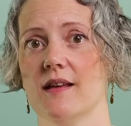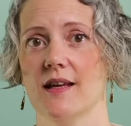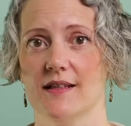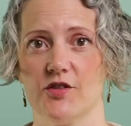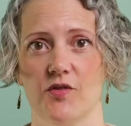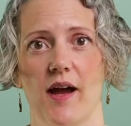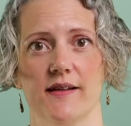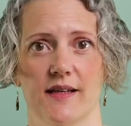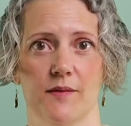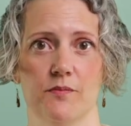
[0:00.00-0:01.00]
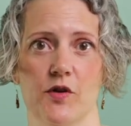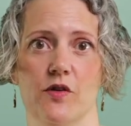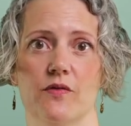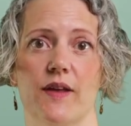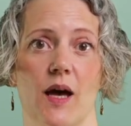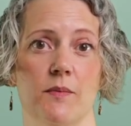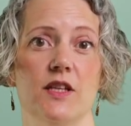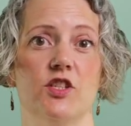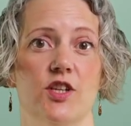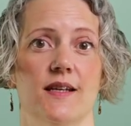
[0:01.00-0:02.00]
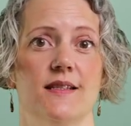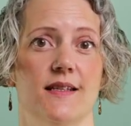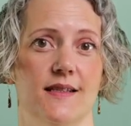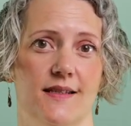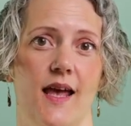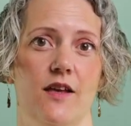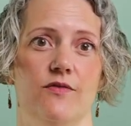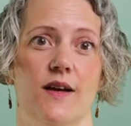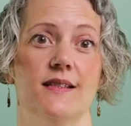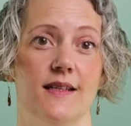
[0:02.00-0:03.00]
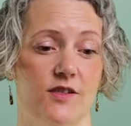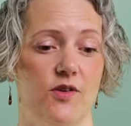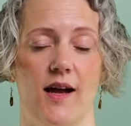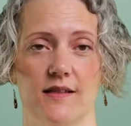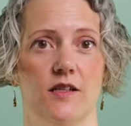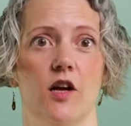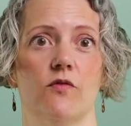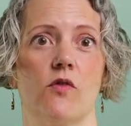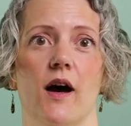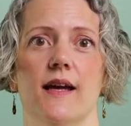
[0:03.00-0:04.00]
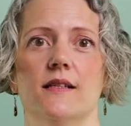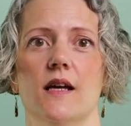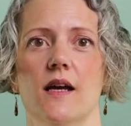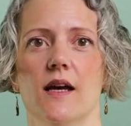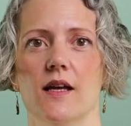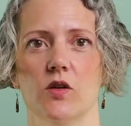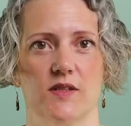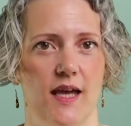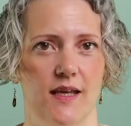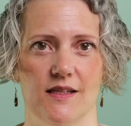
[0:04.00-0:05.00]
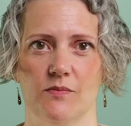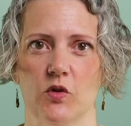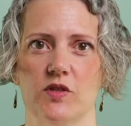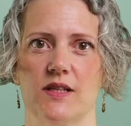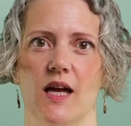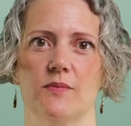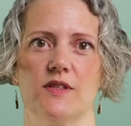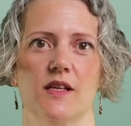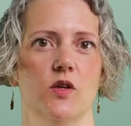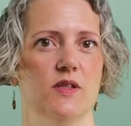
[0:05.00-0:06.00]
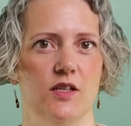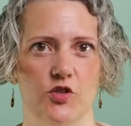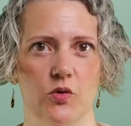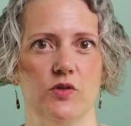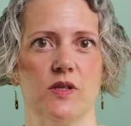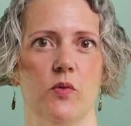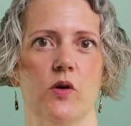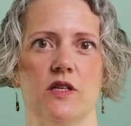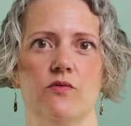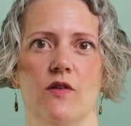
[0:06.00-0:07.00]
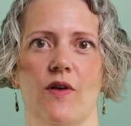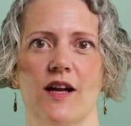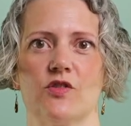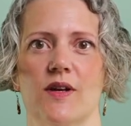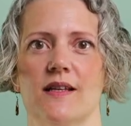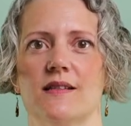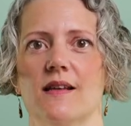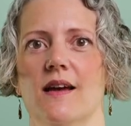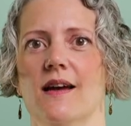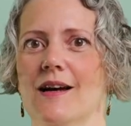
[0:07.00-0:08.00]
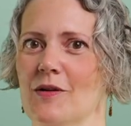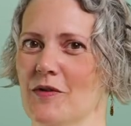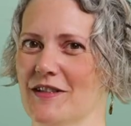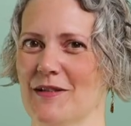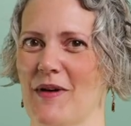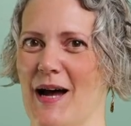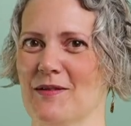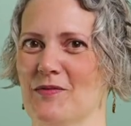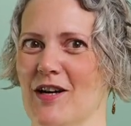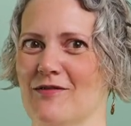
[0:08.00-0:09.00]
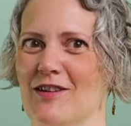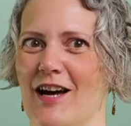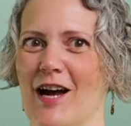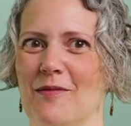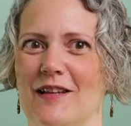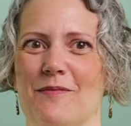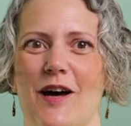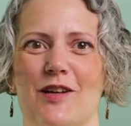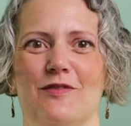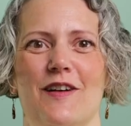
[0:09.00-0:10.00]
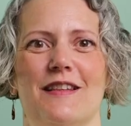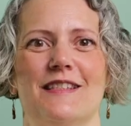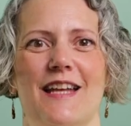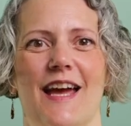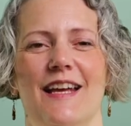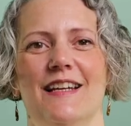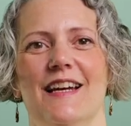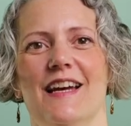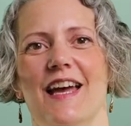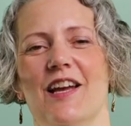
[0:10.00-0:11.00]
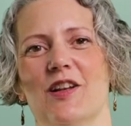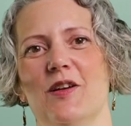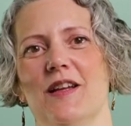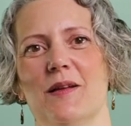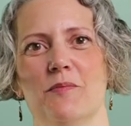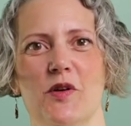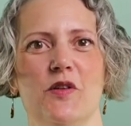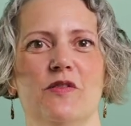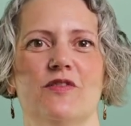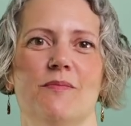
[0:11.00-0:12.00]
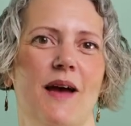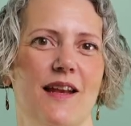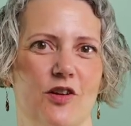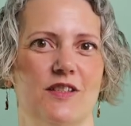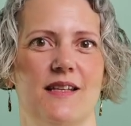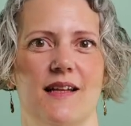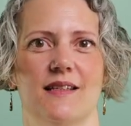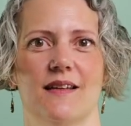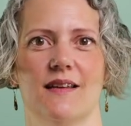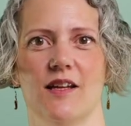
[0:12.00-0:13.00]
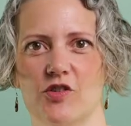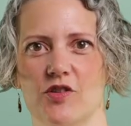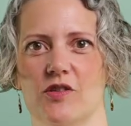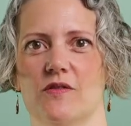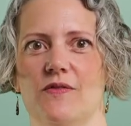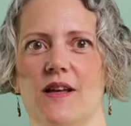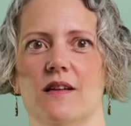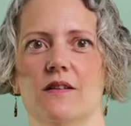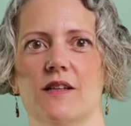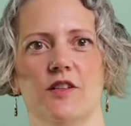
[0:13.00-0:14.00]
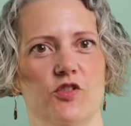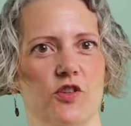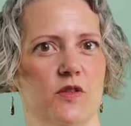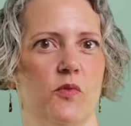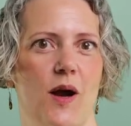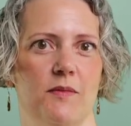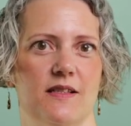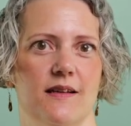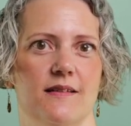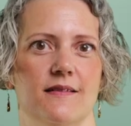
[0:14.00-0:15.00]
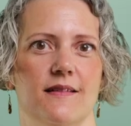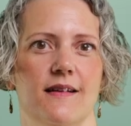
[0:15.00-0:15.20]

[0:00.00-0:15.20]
think extract and move can be just as safe as extract and override. You're taking small steps, using tool-supported refactorings, ones that perhaps weren't reliable in Michael Feather's day, including move, make non-static, introduce field, introduce parameter.